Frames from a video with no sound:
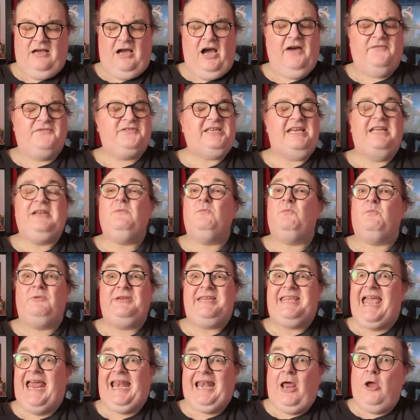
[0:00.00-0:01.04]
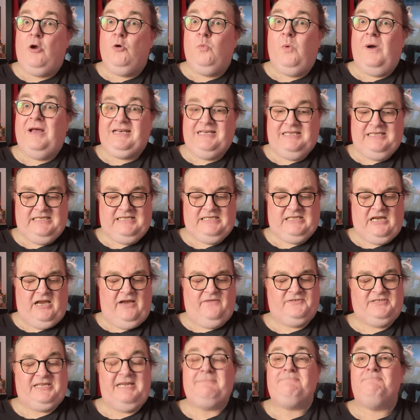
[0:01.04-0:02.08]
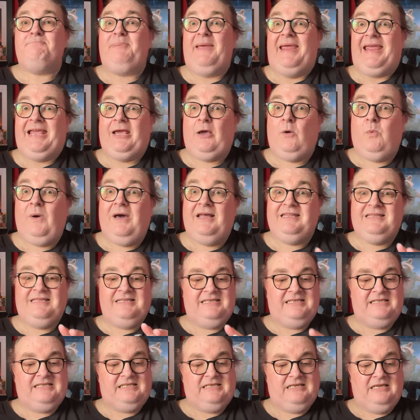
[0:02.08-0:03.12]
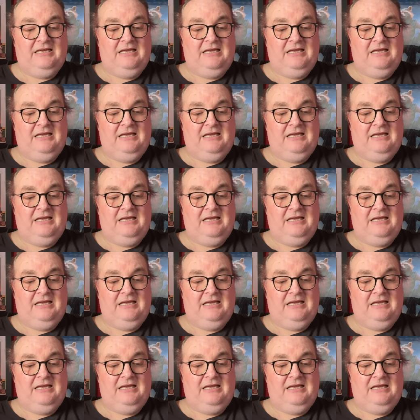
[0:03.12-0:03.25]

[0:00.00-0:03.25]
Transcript: I've seen yellow ones. I've seen pink ones.